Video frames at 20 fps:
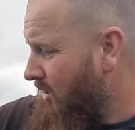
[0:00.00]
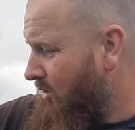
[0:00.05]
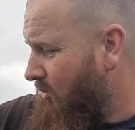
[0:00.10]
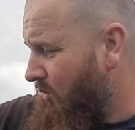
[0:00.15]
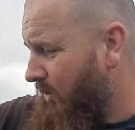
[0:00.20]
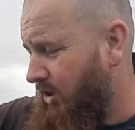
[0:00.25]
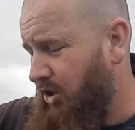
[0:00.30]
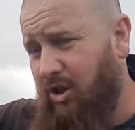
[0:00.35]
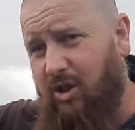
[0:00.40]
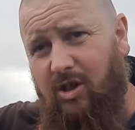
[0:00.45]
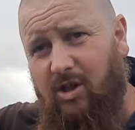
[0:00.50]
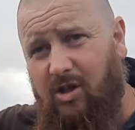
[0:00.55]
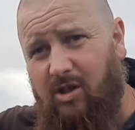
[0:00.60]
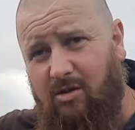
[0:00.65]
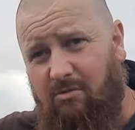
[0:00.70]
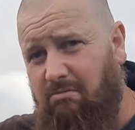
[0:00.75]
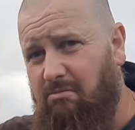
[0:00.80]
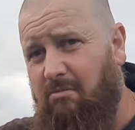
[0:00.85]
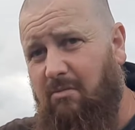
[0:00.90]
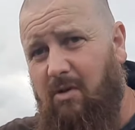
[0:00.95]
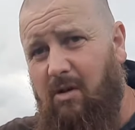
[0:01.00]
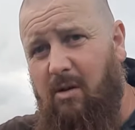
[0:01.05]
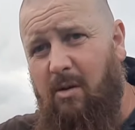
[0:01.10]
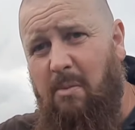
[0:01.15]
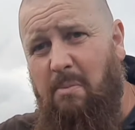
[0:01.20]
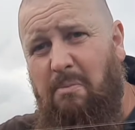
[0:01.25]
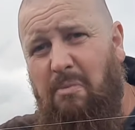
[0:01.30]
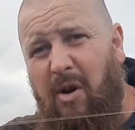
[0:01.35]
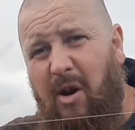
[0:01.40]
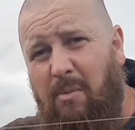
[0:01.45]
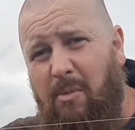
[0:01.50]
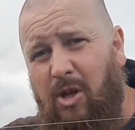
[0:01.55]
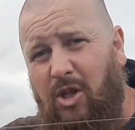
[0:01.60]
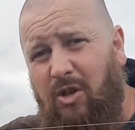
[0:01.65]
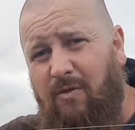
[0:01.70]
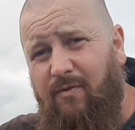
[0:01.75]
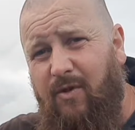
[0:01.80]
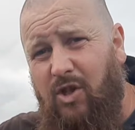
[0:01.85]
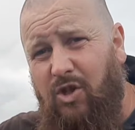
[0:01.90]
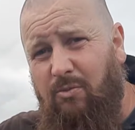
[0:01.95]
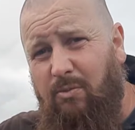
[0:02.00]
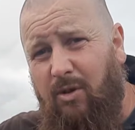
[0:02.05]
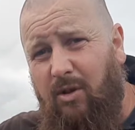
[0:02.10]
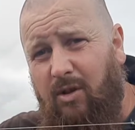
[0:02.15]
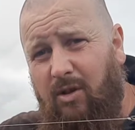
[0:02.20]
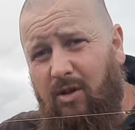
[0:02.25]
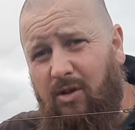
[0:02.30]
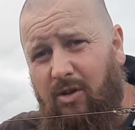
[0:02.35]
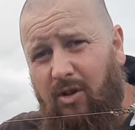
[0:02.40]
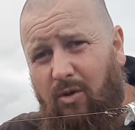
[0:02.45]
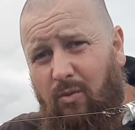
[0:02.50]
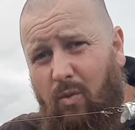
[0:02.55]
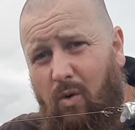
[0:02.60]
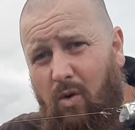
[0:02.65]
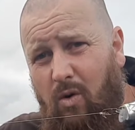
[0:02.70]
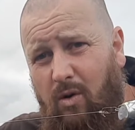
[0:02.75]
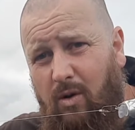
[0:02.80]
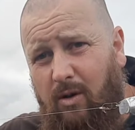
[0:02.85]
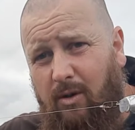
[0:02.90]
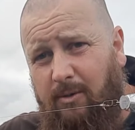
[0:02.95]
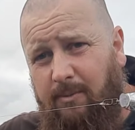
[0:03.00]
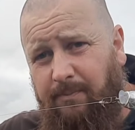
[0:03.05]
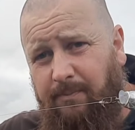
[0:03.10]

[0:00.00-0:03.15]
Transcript: which is pretty much invisible under the water.